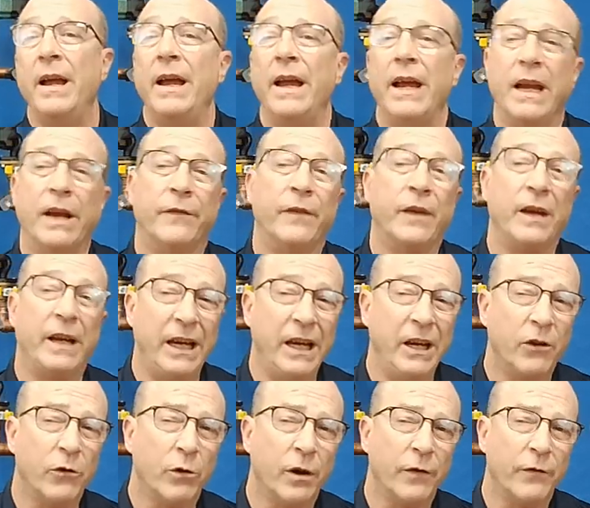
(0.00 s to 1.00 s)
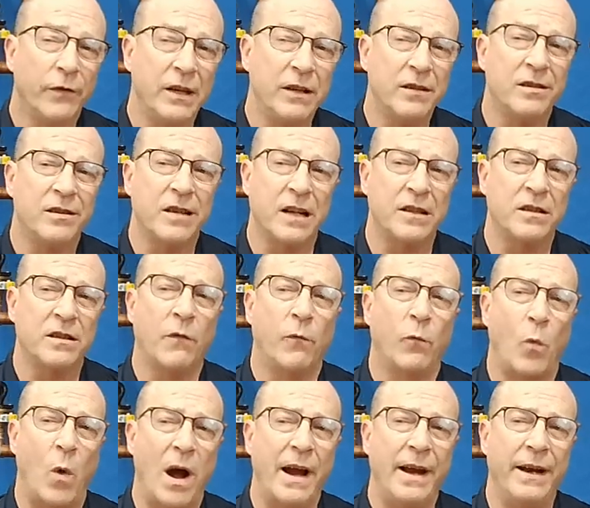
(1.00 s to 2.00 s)
If either of these sets of
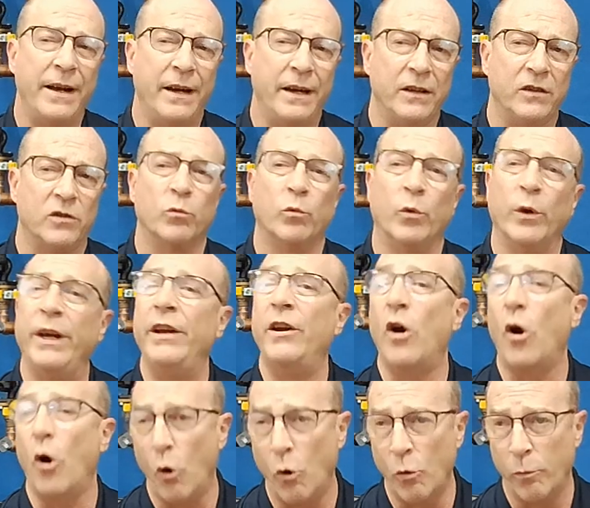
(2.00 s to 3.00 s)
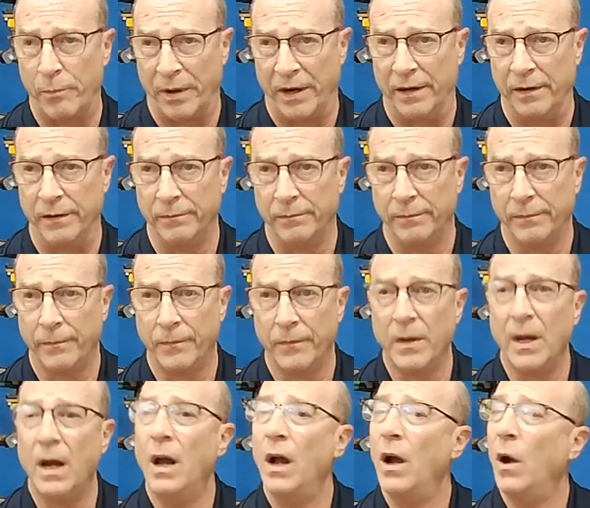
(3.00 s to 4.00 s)
windings read open,
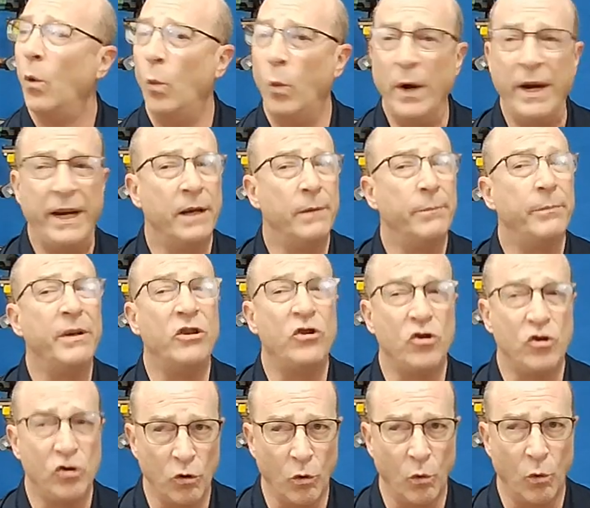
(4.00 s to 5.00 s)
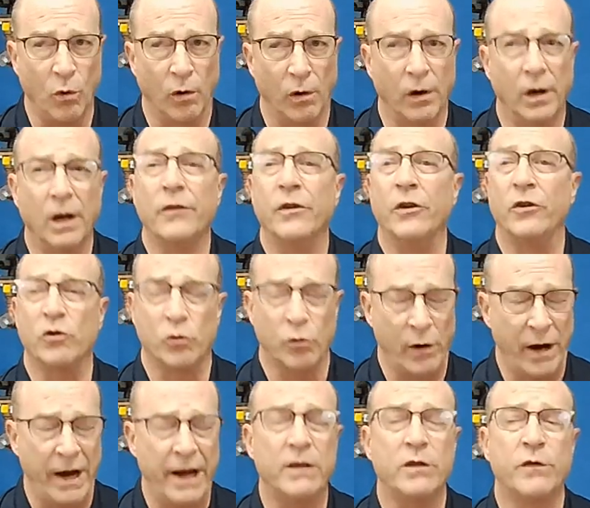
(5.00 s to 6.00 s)
we can be sure the
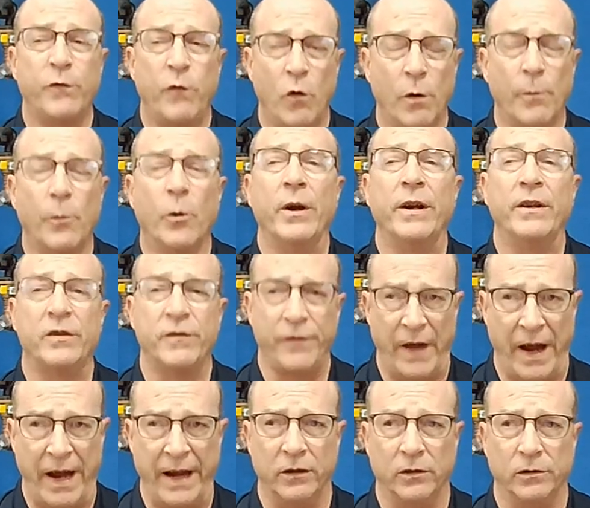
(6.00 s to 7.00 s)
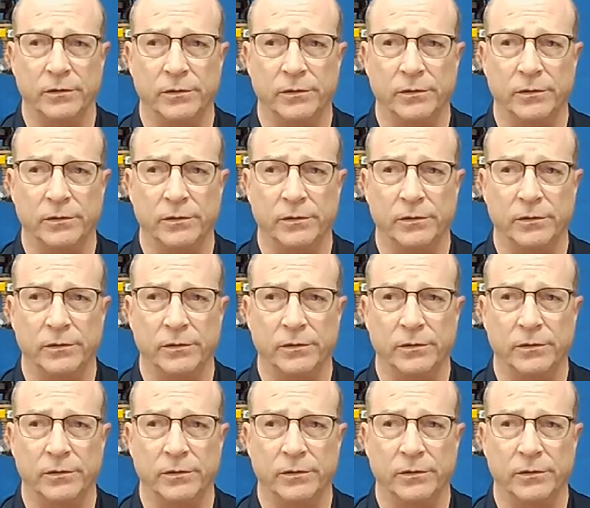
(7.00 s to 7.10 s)
transformer has failed.